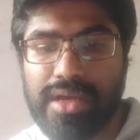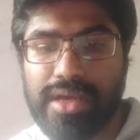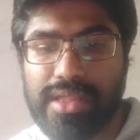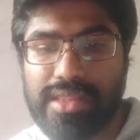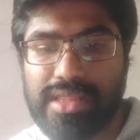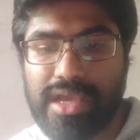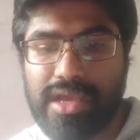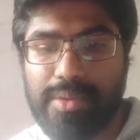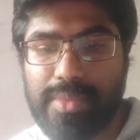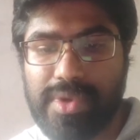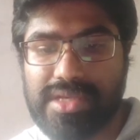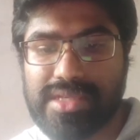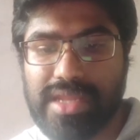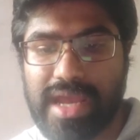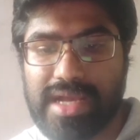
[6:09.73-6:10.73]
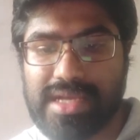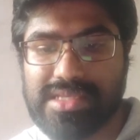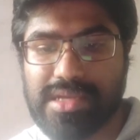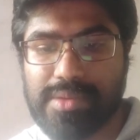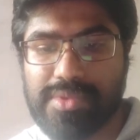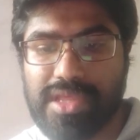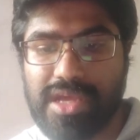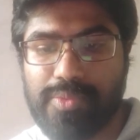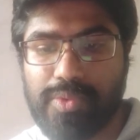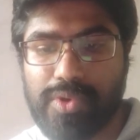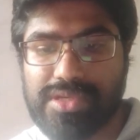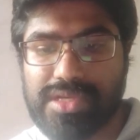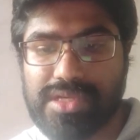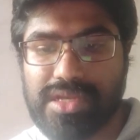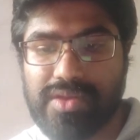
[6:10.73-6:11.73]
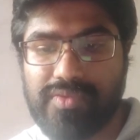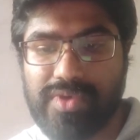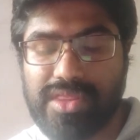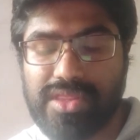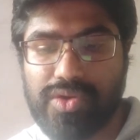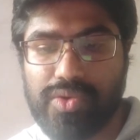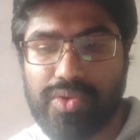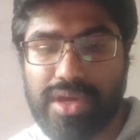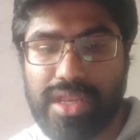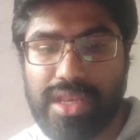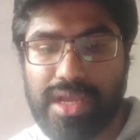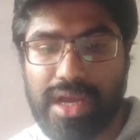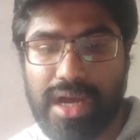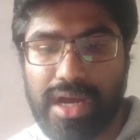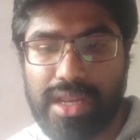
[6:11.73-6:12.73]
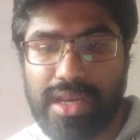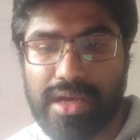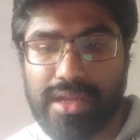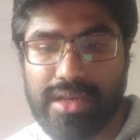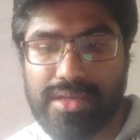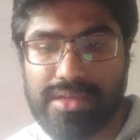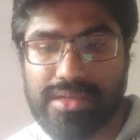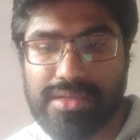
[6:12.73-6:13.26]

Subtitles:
they must accept their possession with you in Canaan."